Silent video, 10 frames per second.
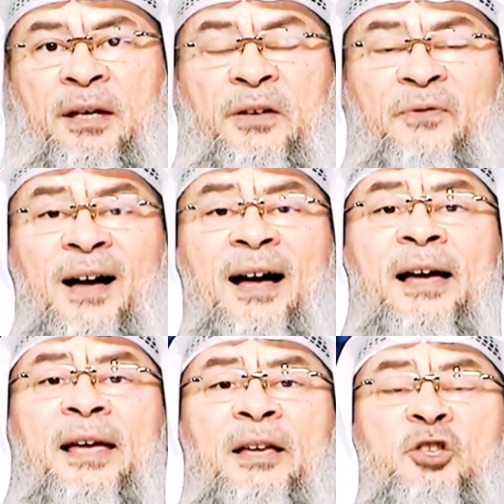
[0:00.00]
If
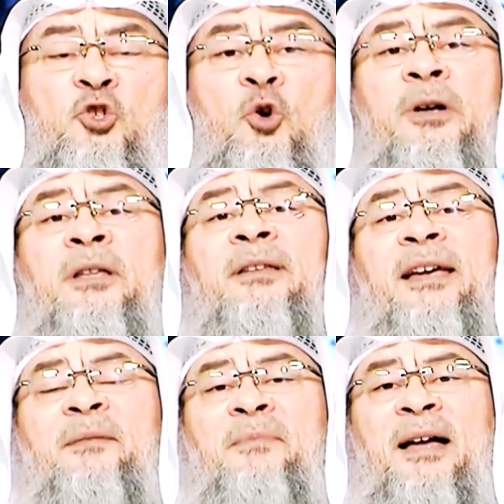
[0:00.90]
I join
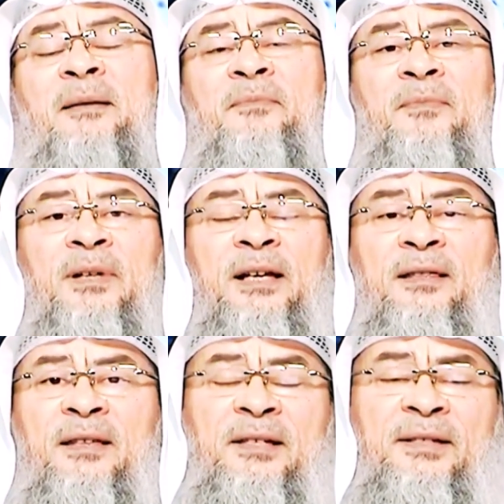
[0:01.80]
the imam
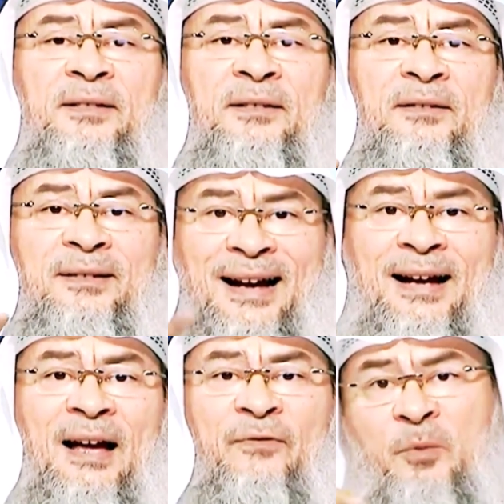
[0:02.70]
in this
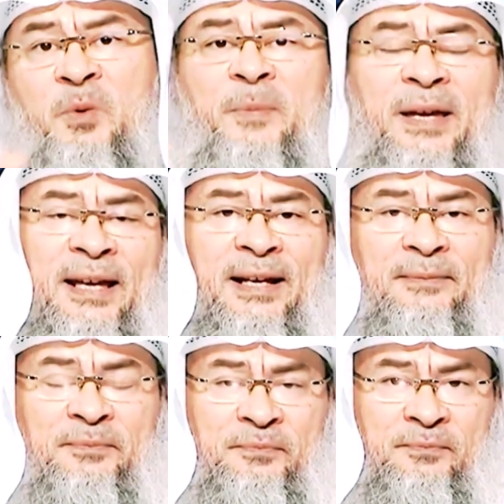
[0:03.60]
rak'ah from the
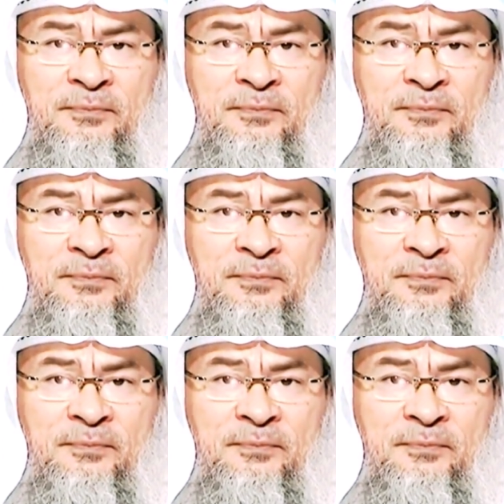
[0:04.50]
beginning,